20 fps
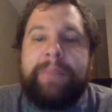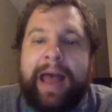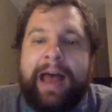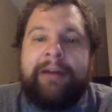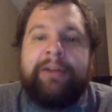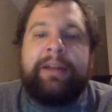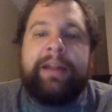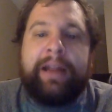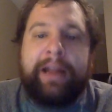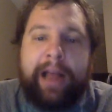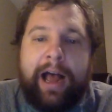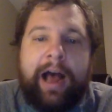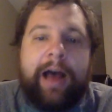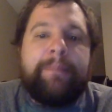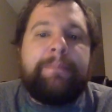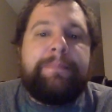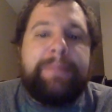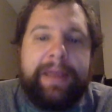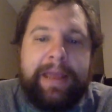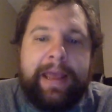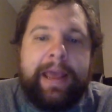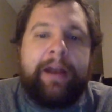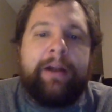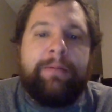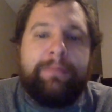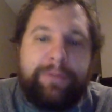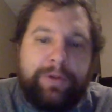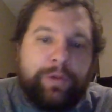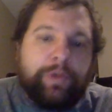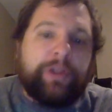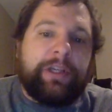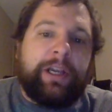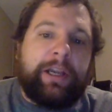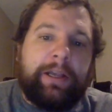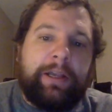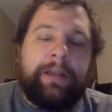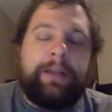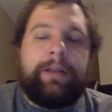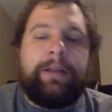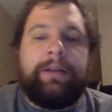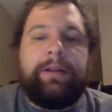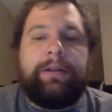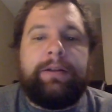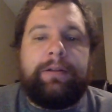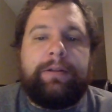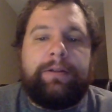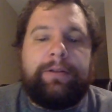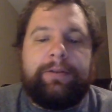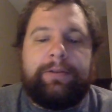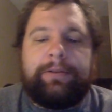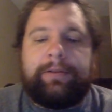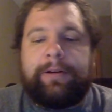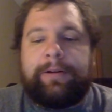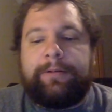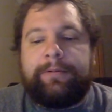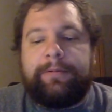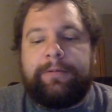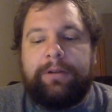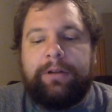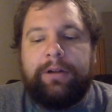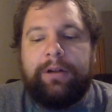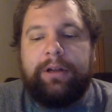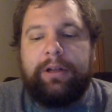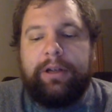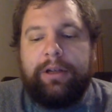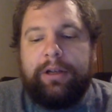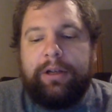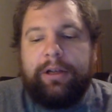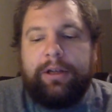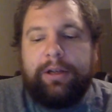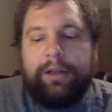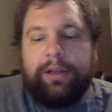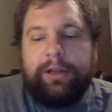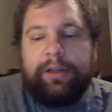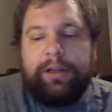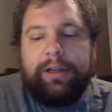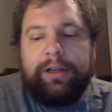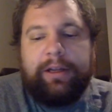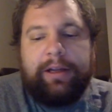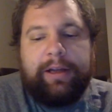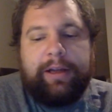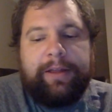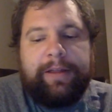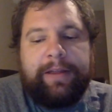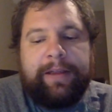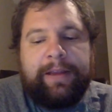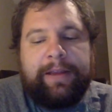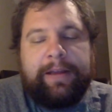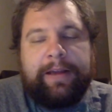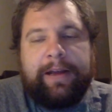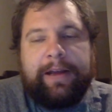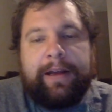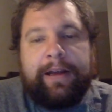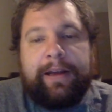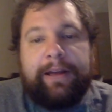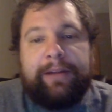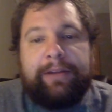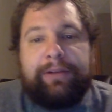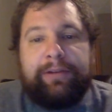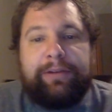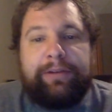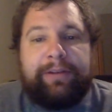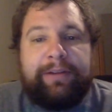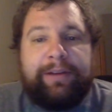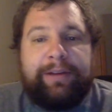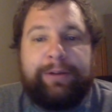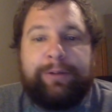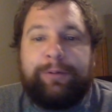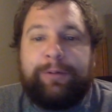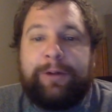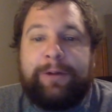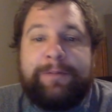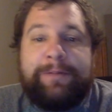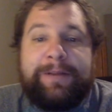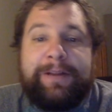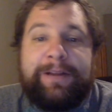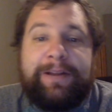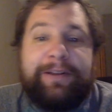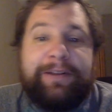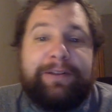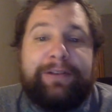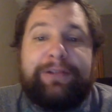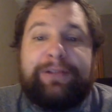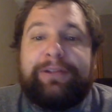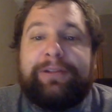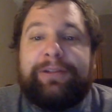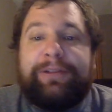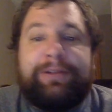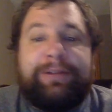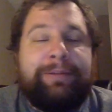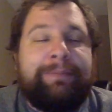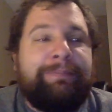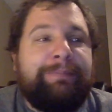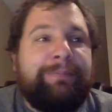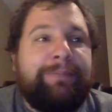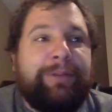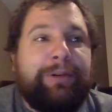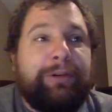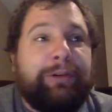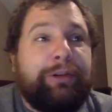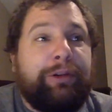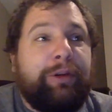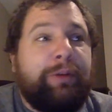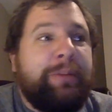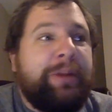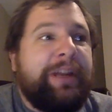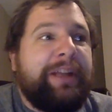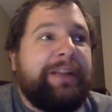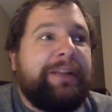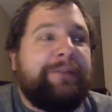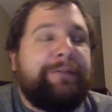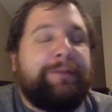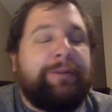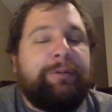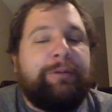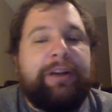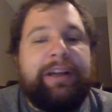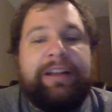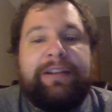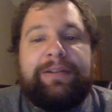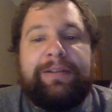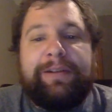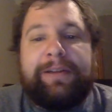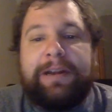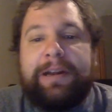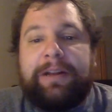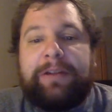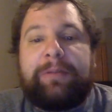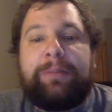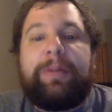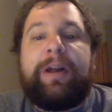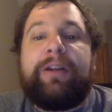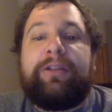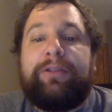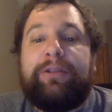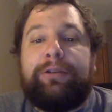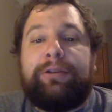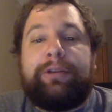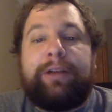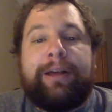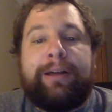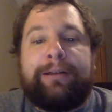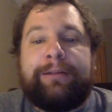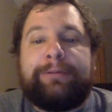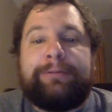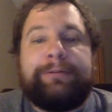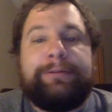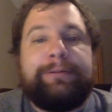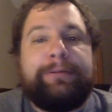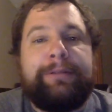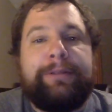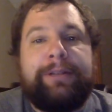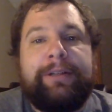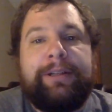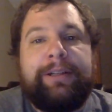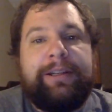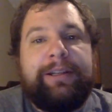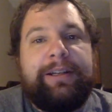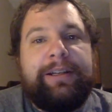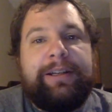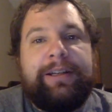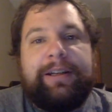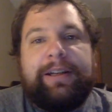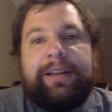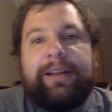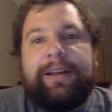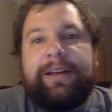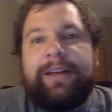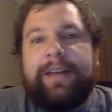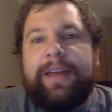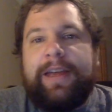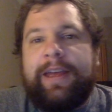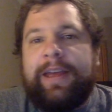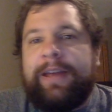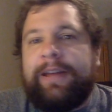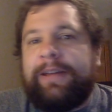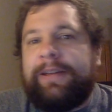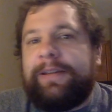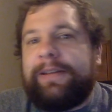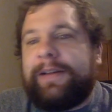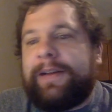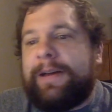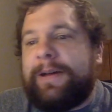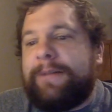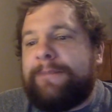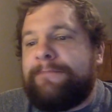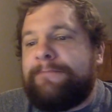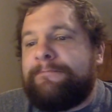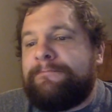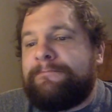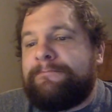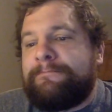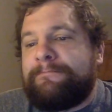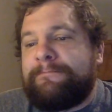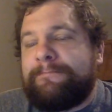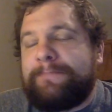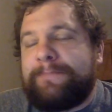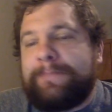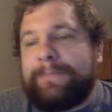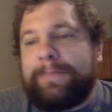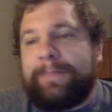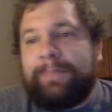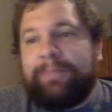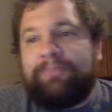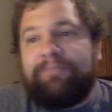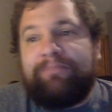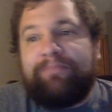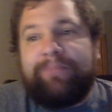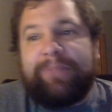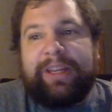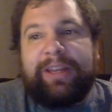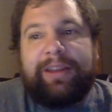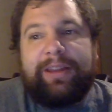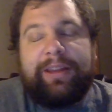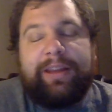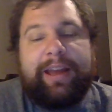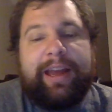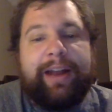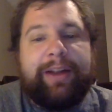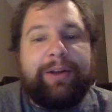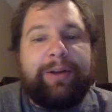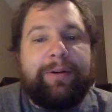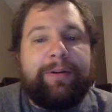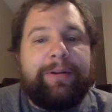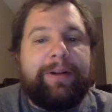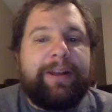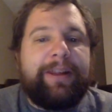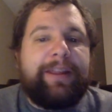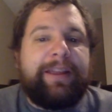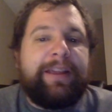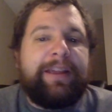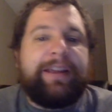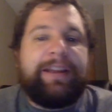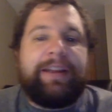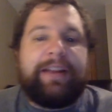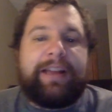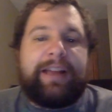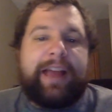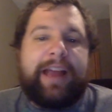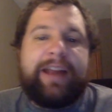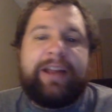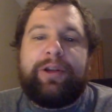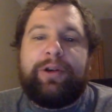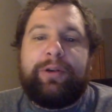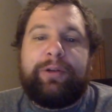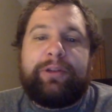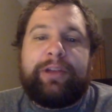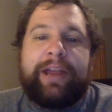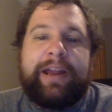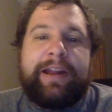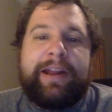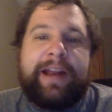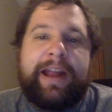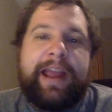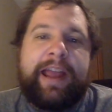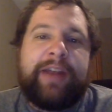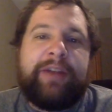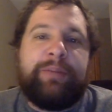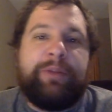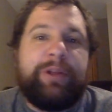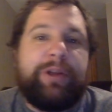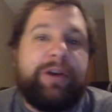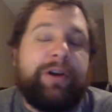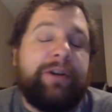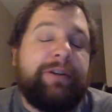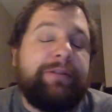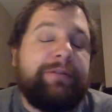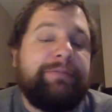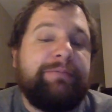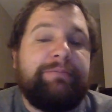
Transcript: pounding on piano music. So I think it's fun because there's so many different ways you could express yourself, and I don't know. I think it kind of goes hand in hand with art.